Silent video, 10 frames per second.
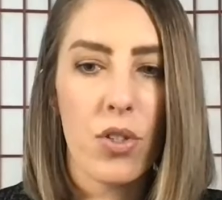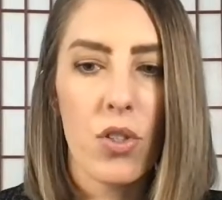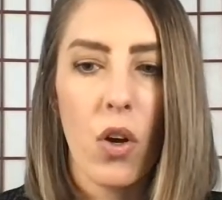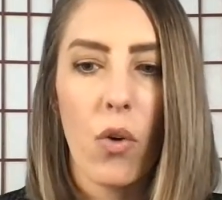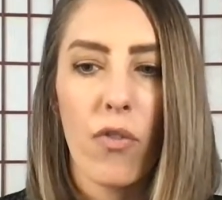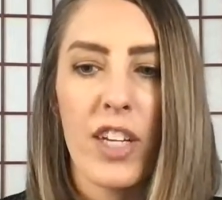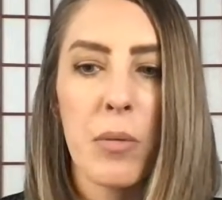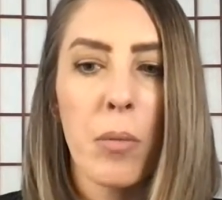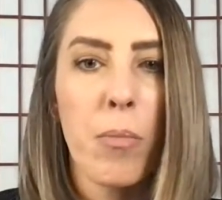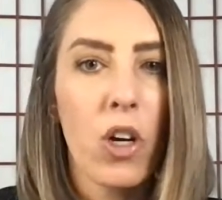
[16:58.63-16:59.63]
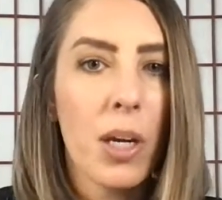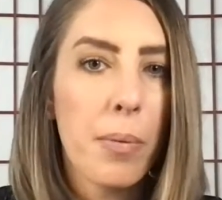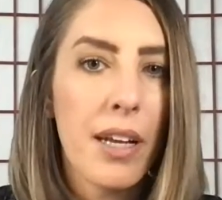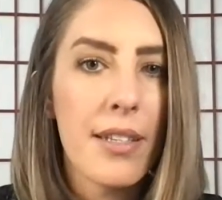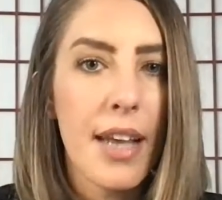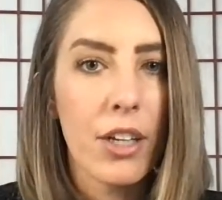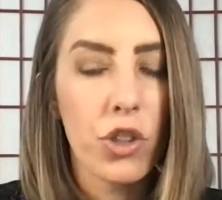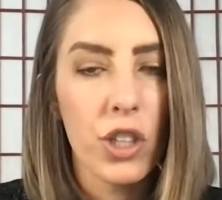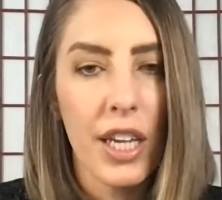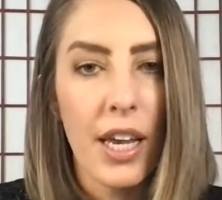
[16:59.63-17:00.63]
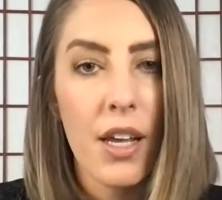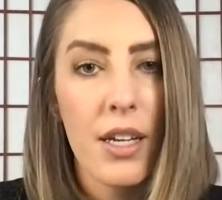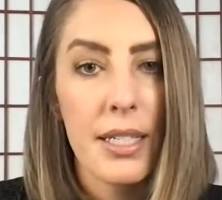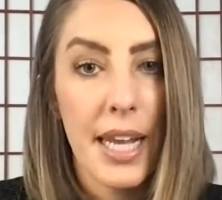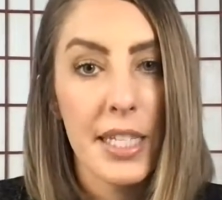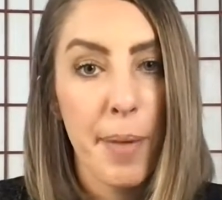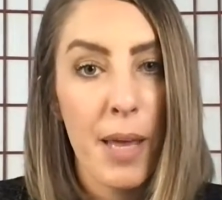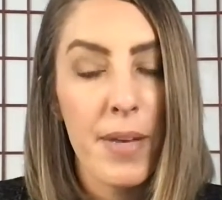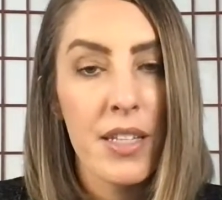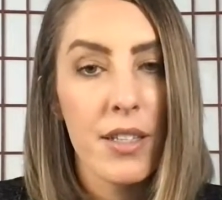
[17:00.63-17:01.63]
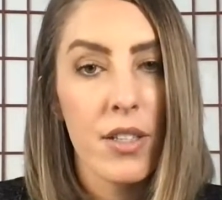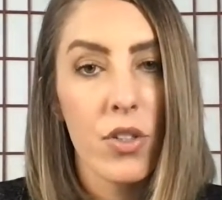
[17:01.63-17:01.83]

So Facebook Marketplace actually takes payments,